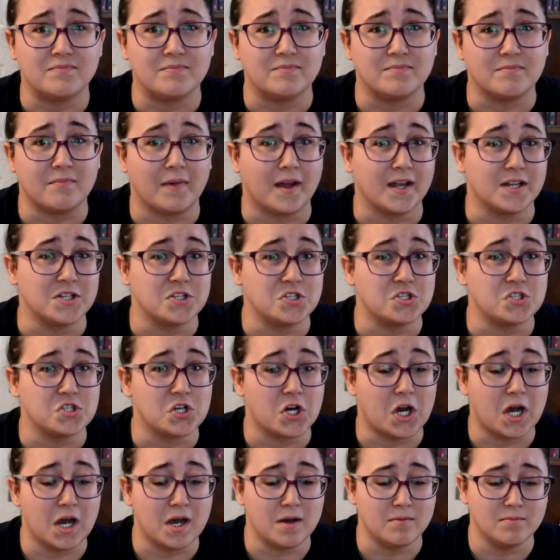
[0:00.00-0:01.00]
my
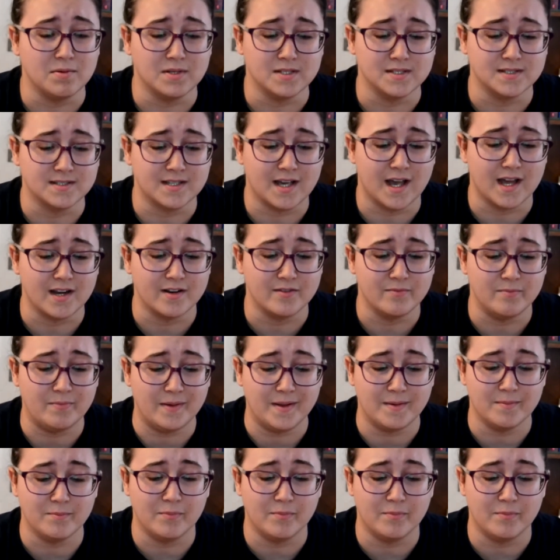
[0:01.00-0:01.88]
job has kind of been